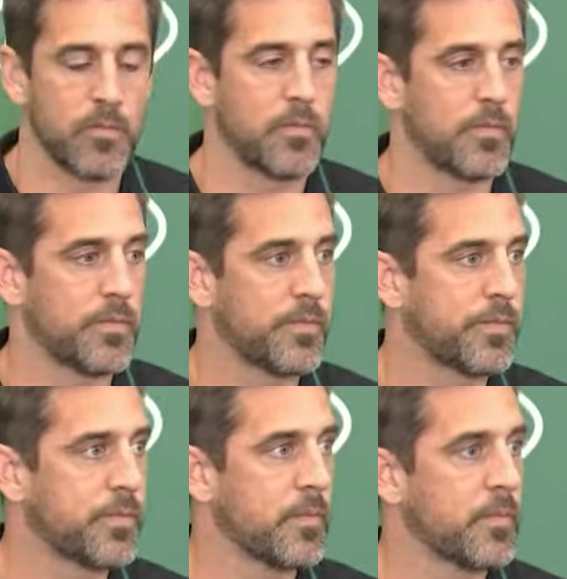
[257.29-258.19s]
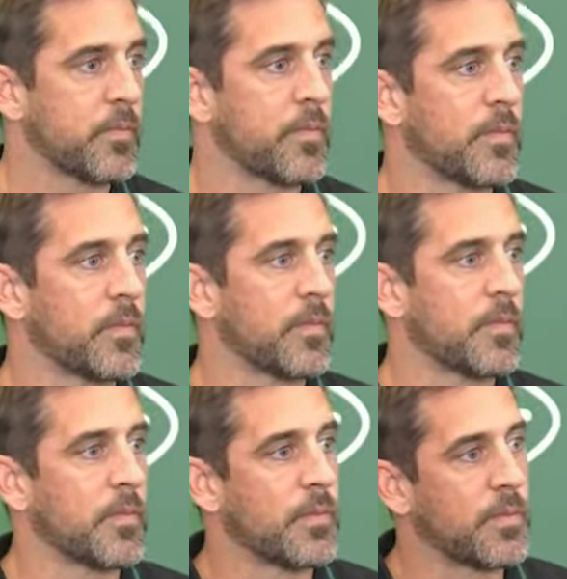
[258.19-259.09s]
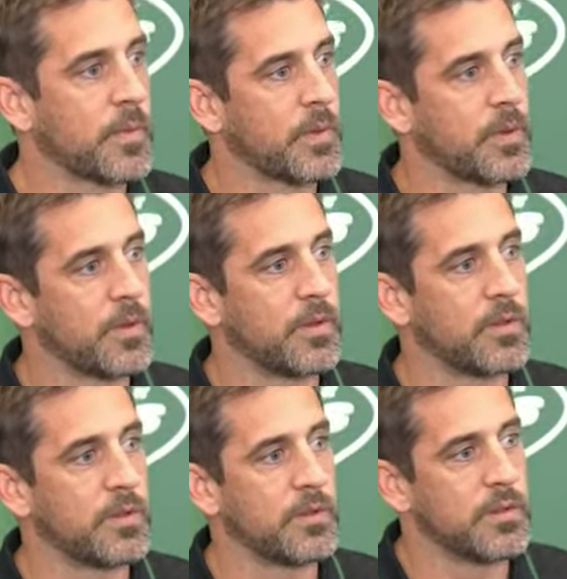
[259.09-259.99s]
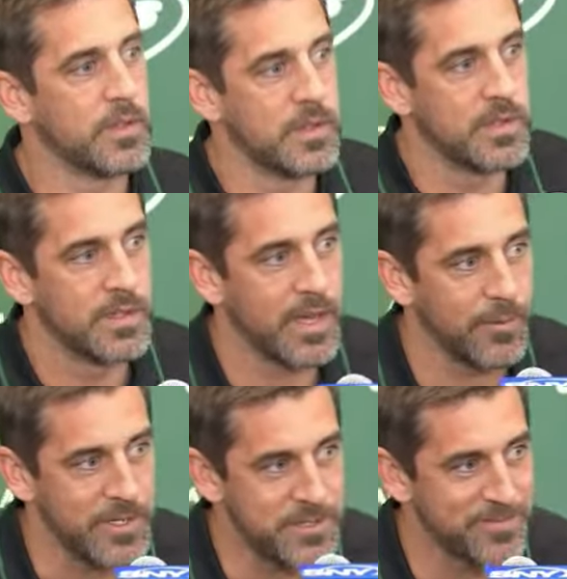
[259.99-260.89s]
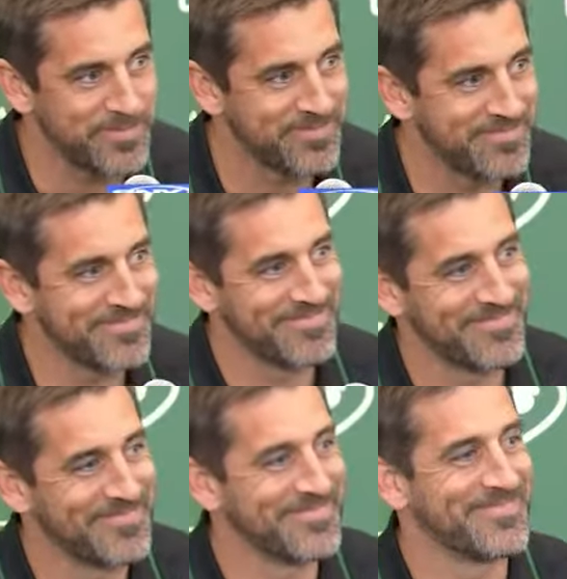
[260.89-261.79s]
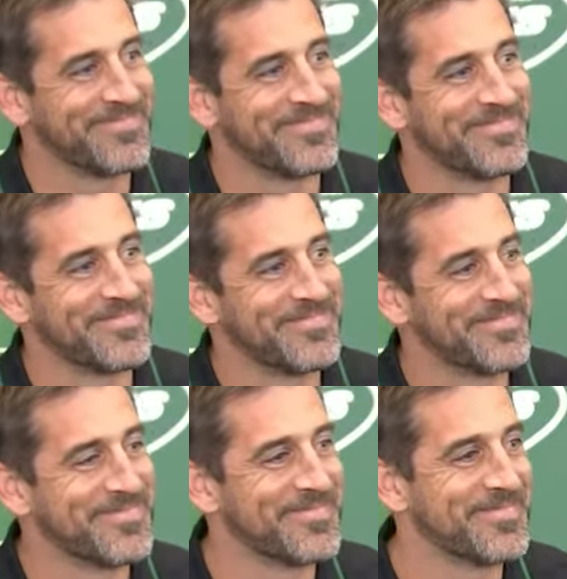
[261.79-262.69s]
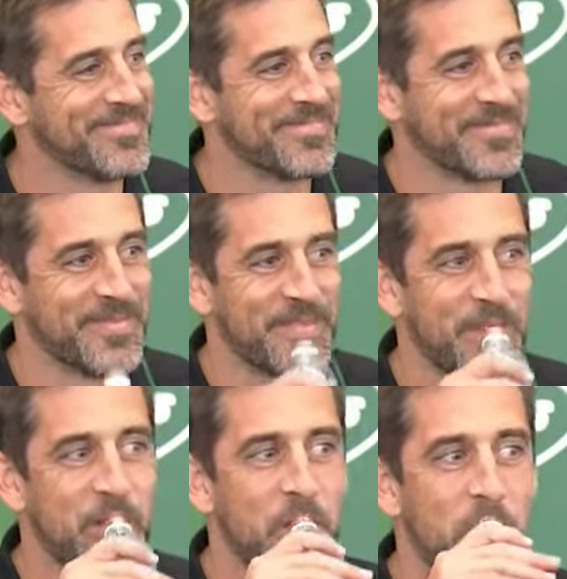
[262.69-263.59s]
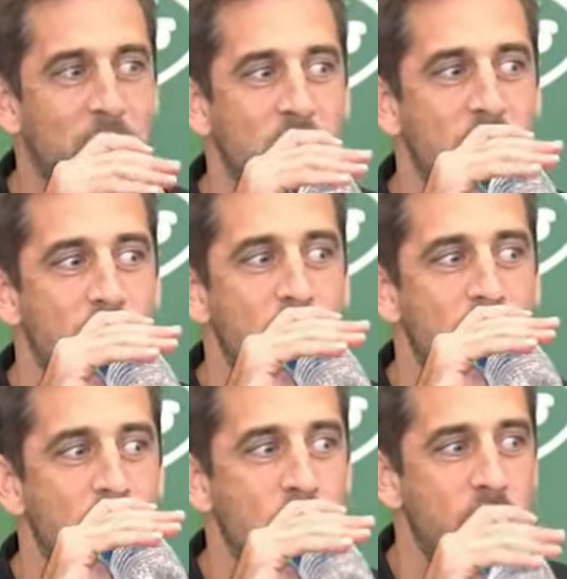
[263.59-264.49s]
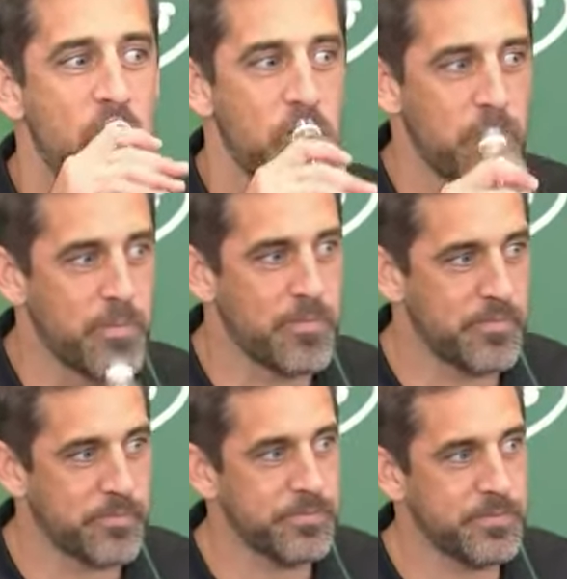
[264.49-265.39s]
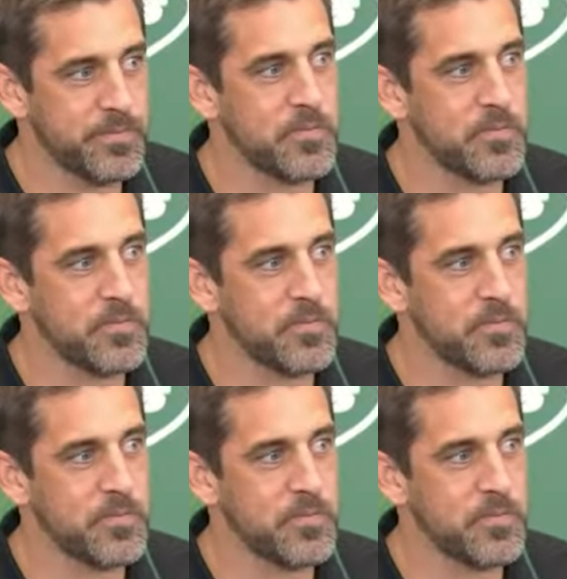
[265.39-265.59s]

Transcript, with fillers: Hi, Aaron. Rich Cimini, ESPN. It's been about six weeks. Hey, it's been about six weeks since you said on McAfee that you wanted to play for the Jets.